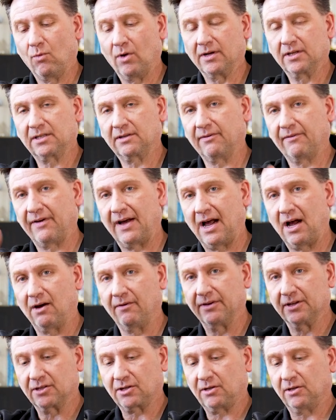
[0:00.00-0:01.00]
once the
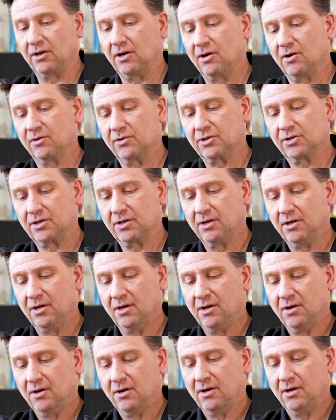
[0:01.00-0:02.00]
valve has closed,
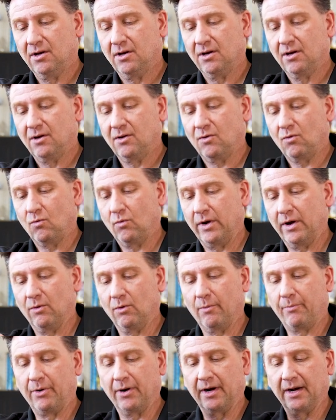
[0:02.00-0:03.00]
we
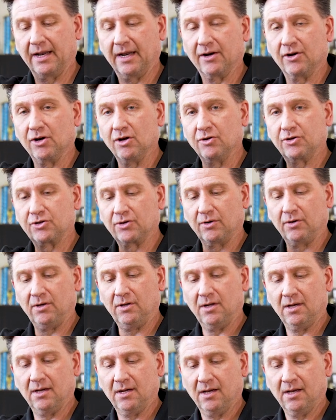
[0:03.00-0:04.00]
will put it in
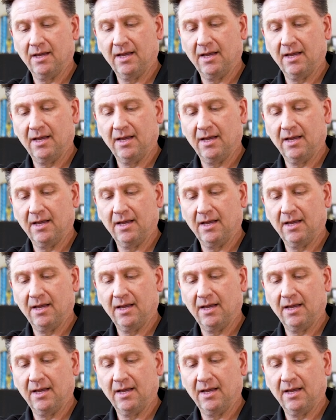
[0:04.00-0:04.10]
neutral.